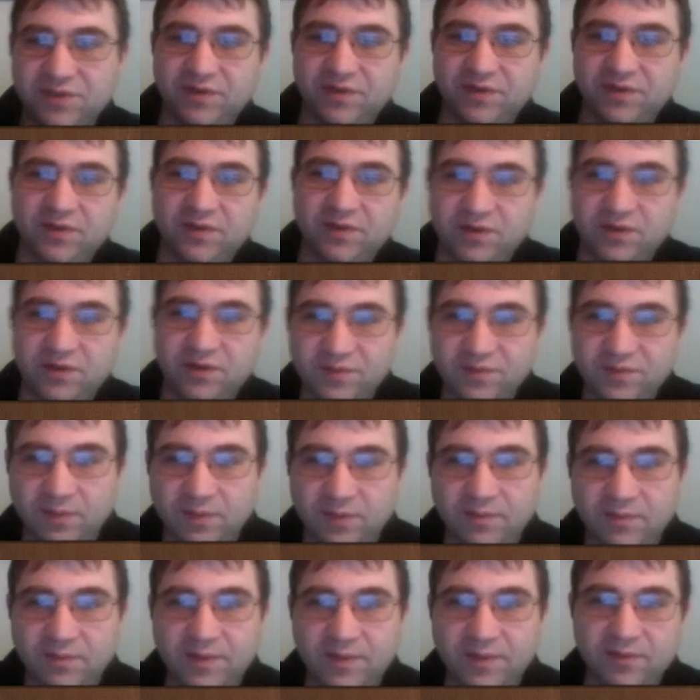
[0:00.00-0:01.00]
here, though, is
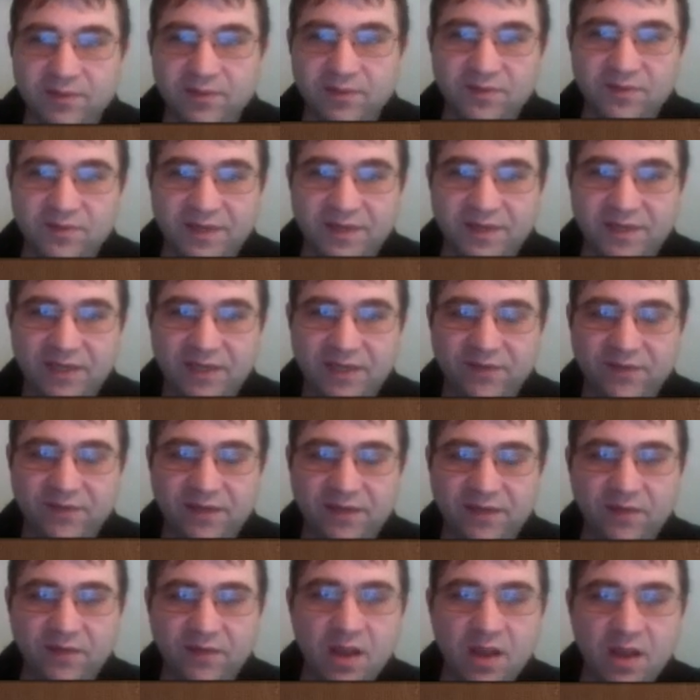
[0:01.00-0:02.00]
probably the move knight
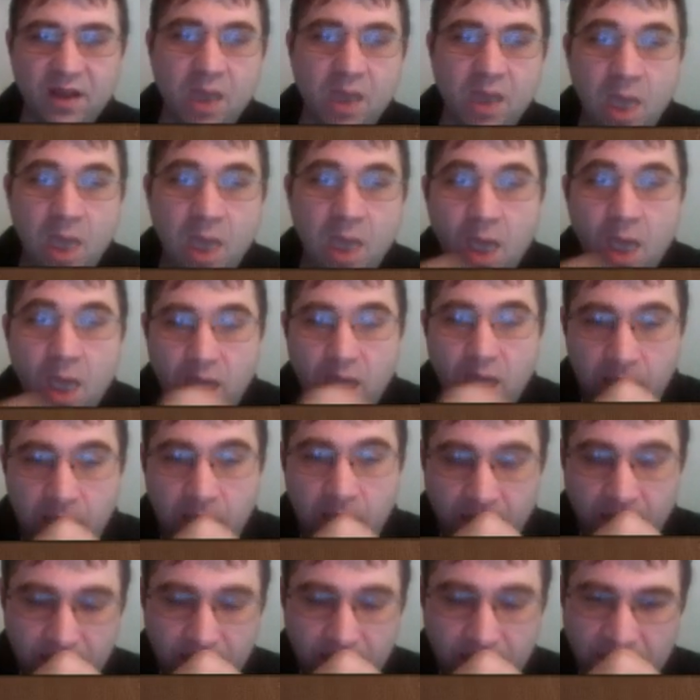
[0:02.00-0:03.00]
e5.
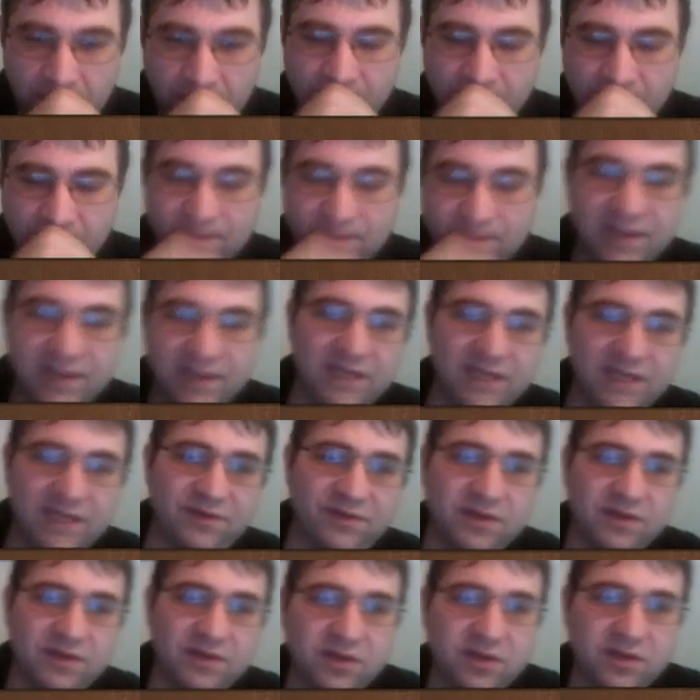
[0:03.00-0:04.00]
And
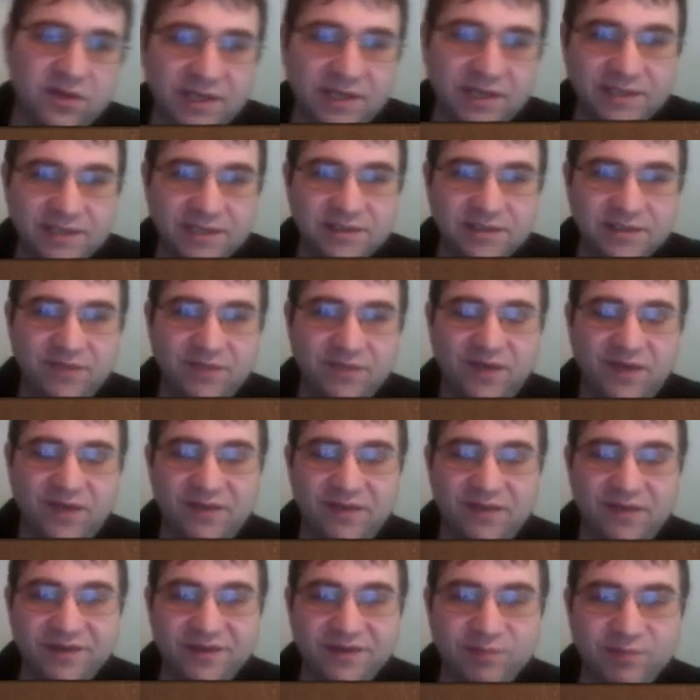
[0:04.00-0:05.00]
even though knight to
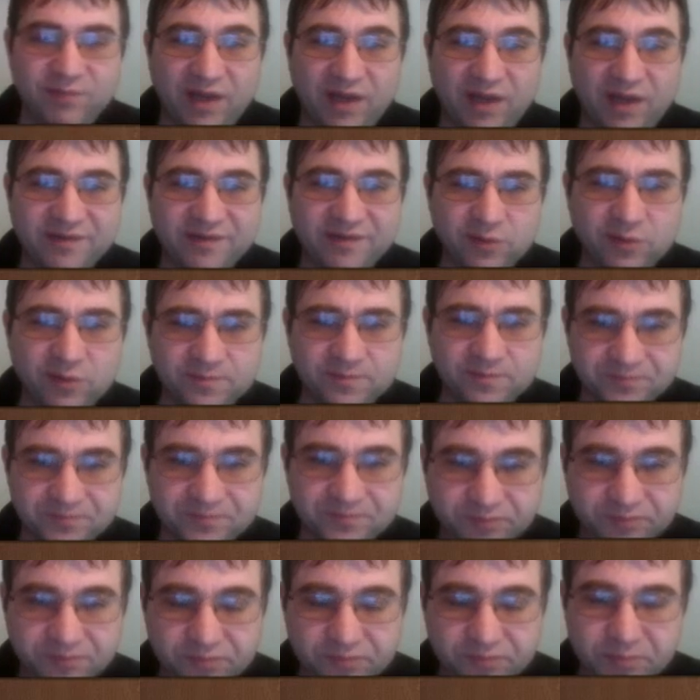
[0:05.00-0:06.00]
d5 is possible,
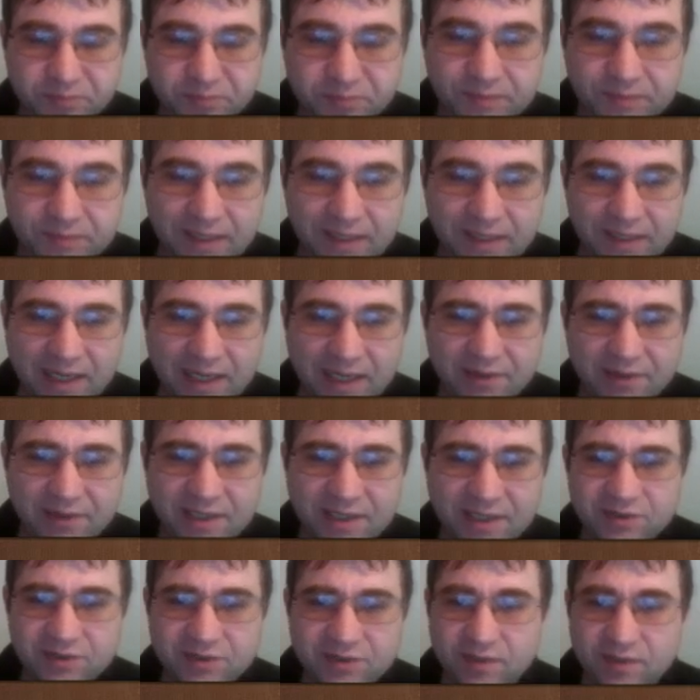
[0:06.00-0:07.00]
I would
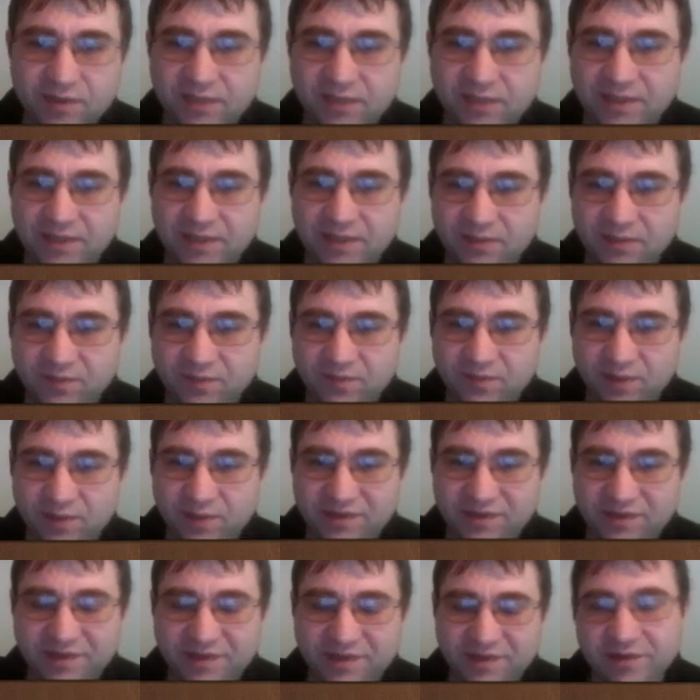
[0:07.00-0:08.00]
actually recommend the move pawn
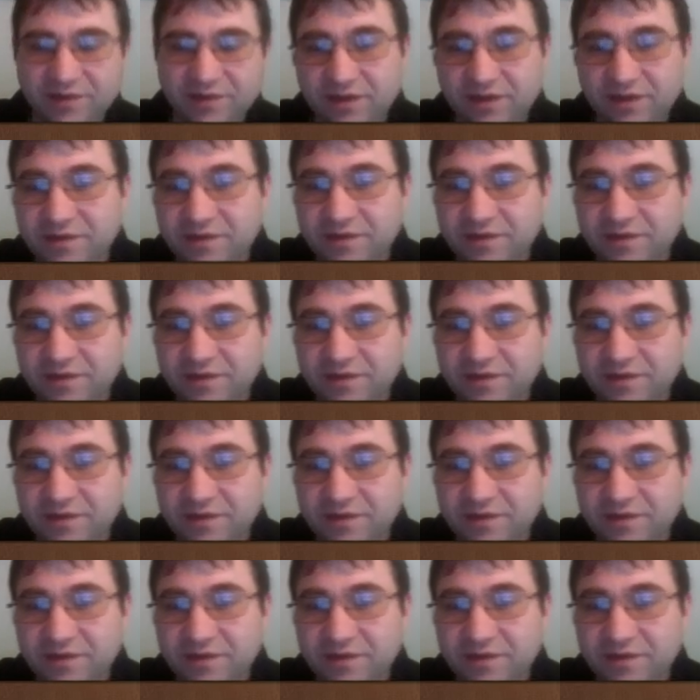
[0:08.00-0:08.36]
to c6,